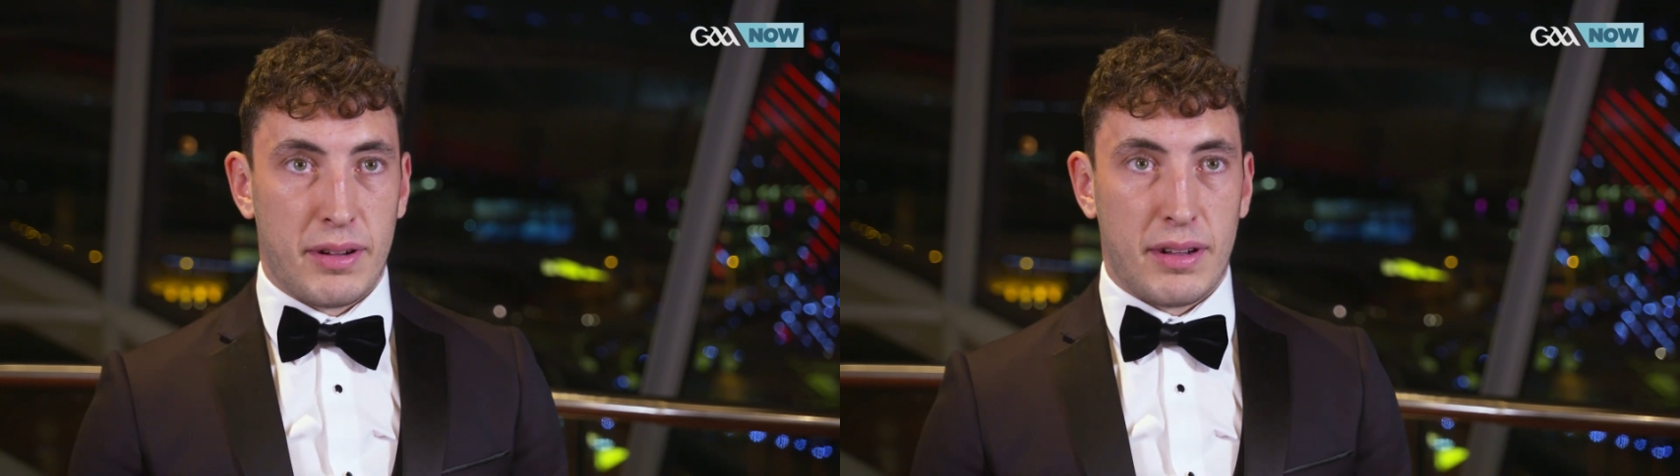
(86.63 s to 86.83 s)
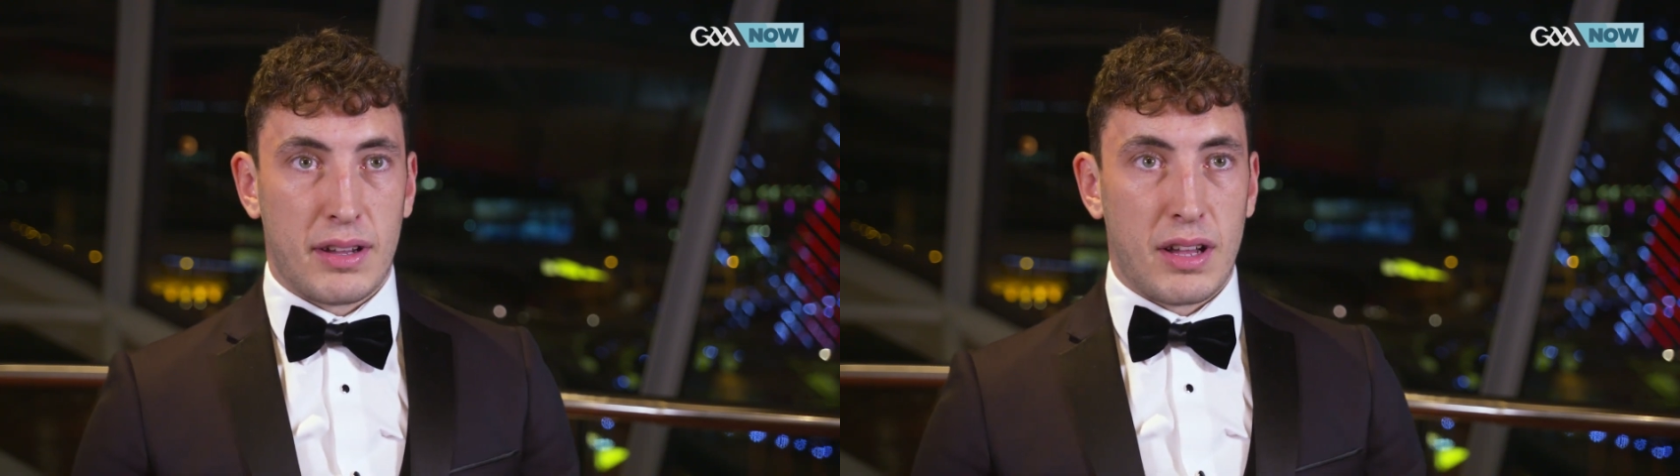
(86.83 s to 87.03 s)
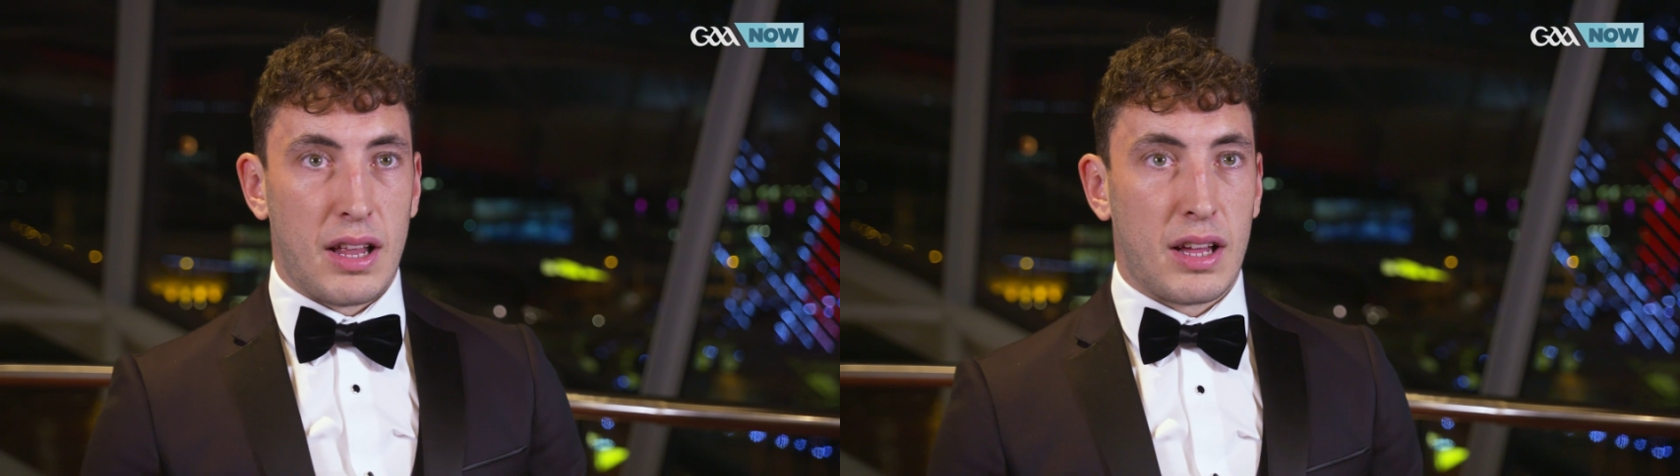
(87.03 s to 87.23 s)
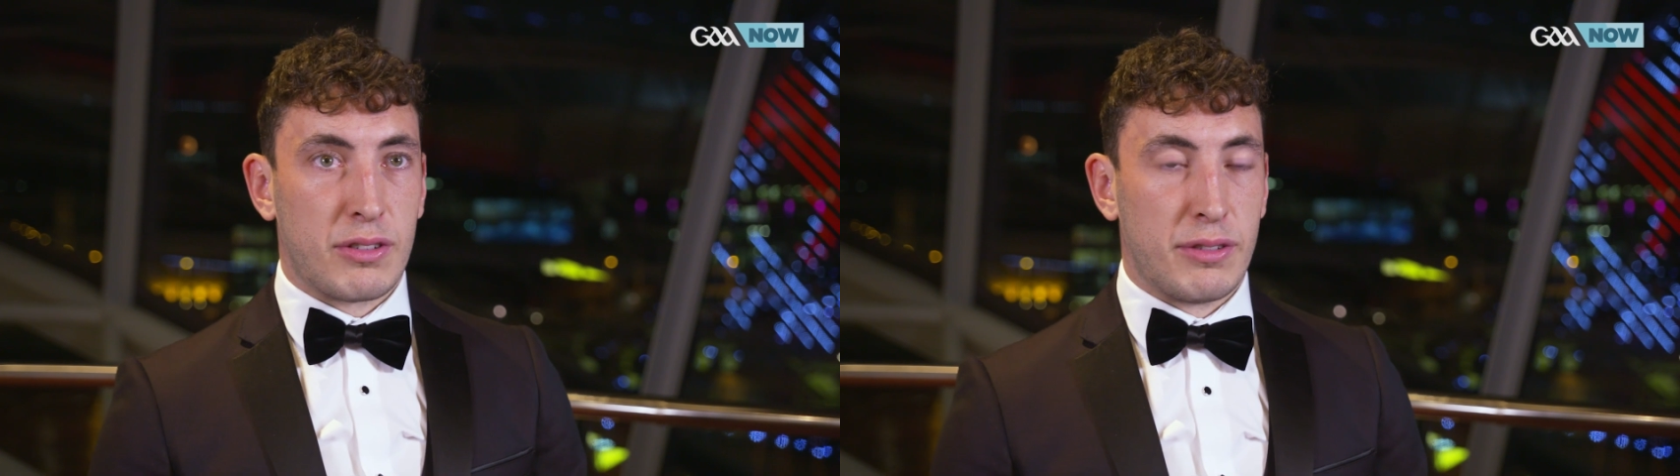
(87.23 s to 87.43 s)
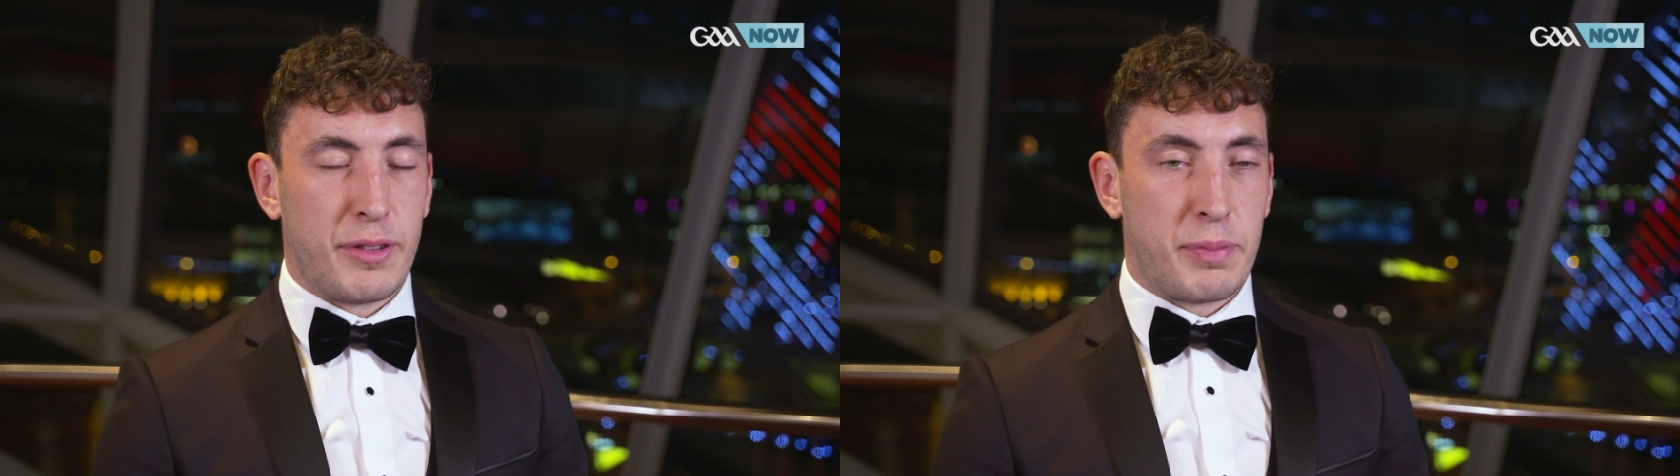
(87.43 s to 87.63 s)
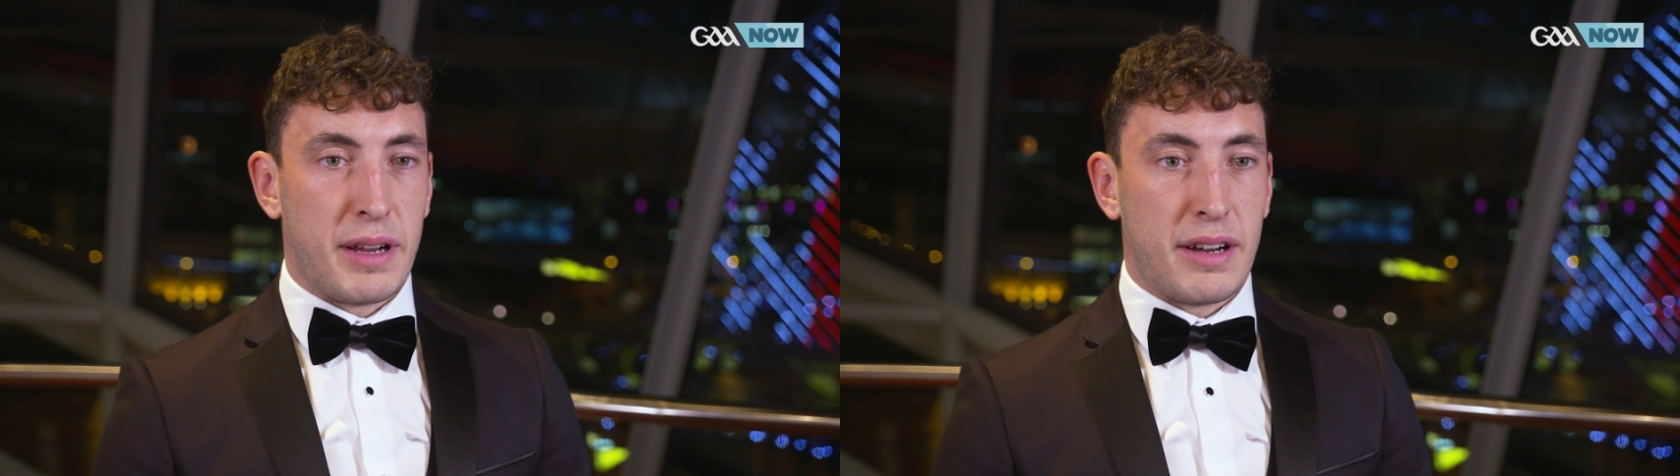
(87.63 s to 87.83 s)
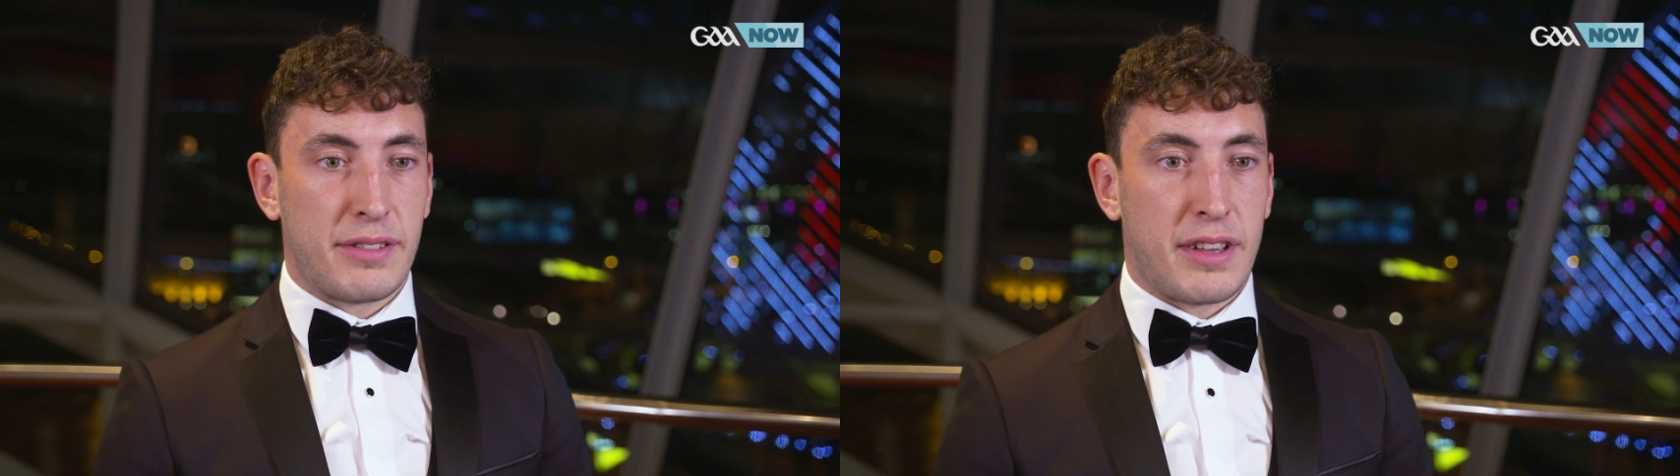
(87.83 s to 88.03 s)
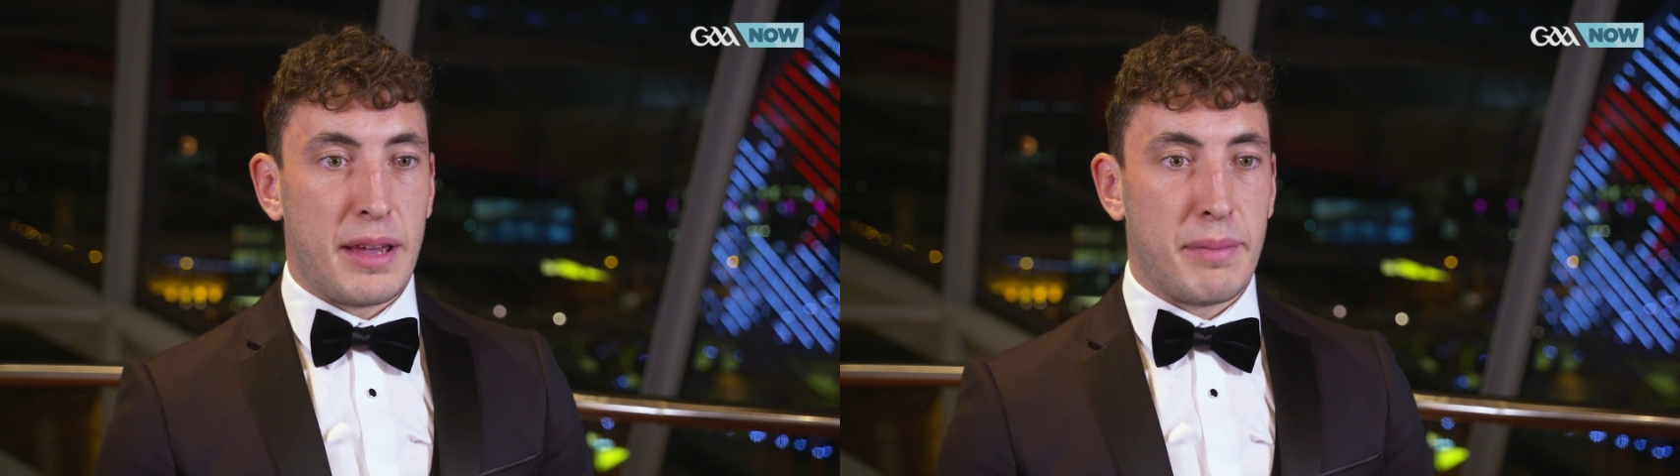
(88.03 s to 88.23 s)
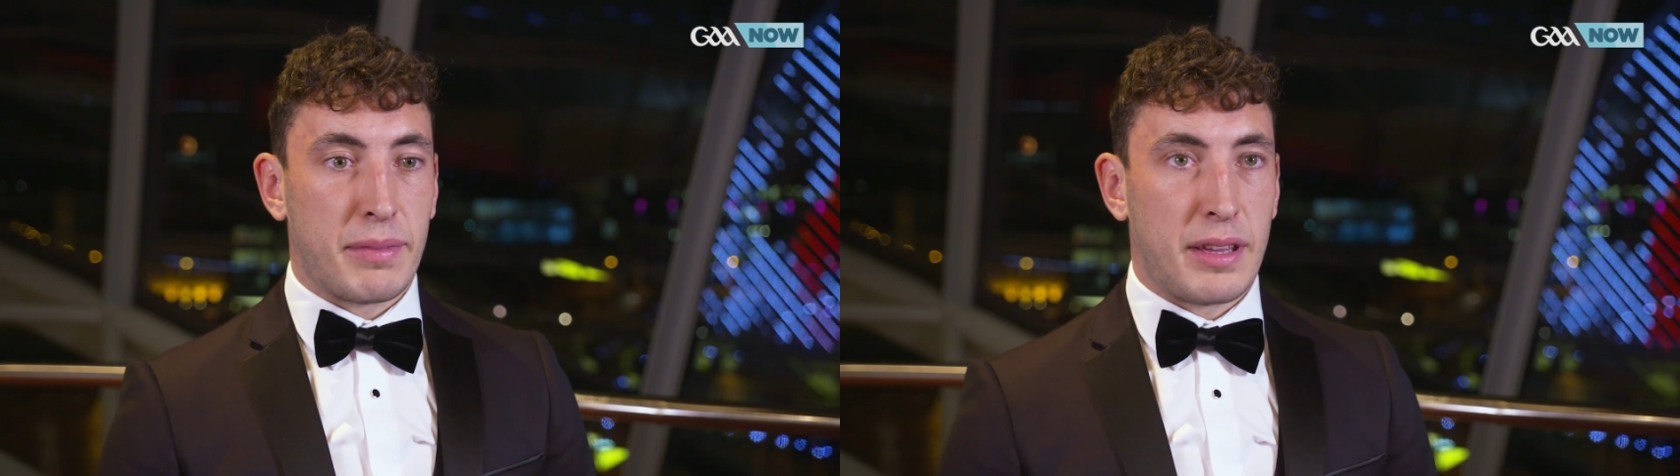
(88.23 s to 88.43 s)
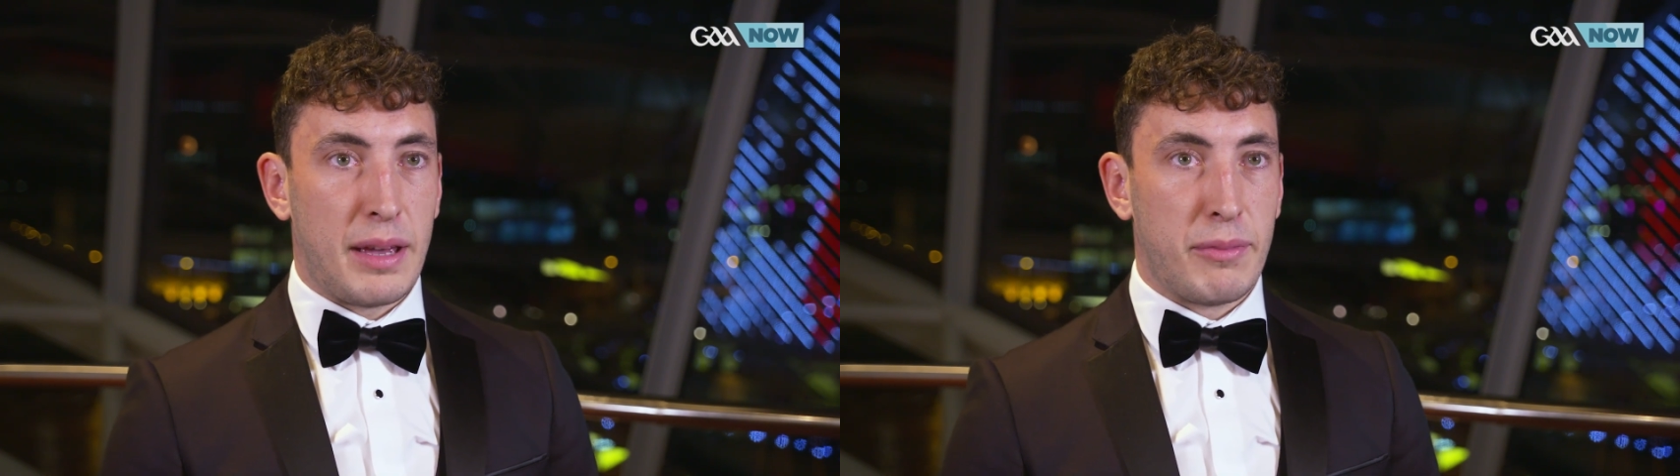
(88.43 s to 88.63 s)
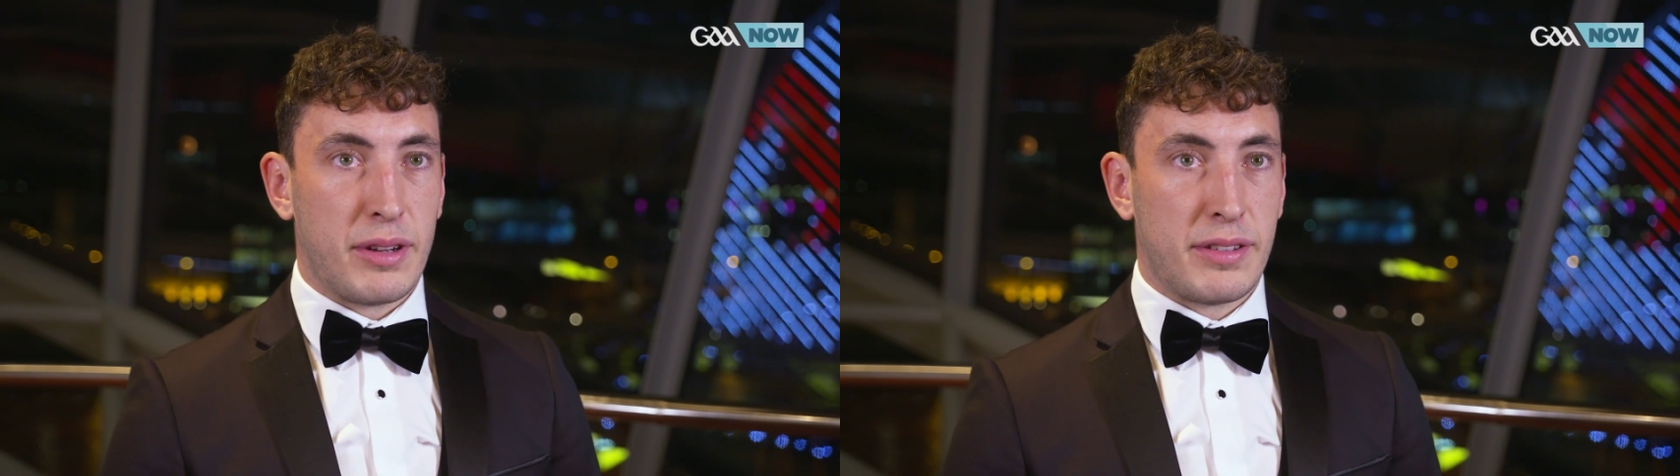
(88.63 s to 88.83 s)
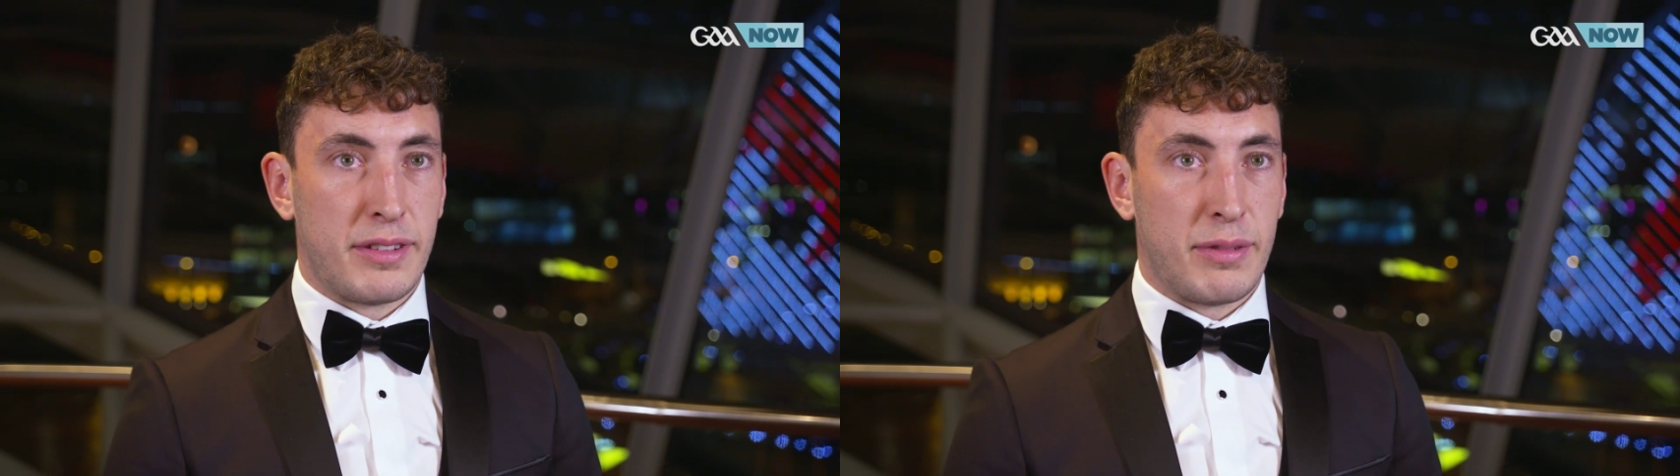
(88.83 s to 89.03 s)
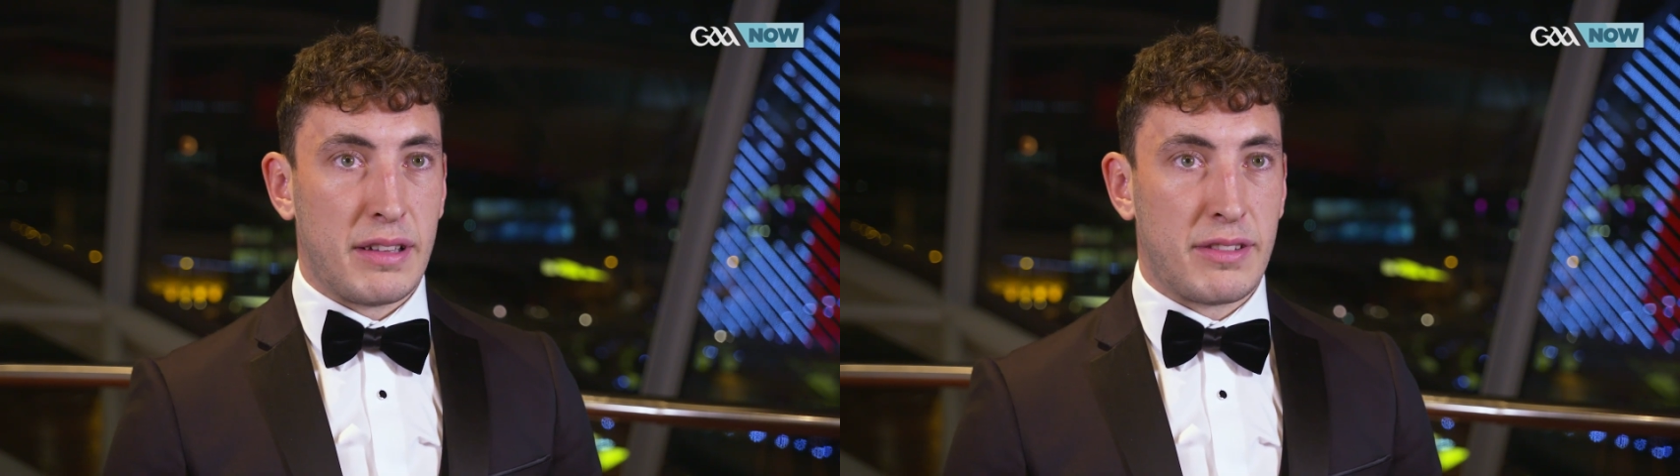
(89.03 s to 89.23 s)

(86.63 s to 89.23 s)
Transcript: uh, a good few players came came with us as well.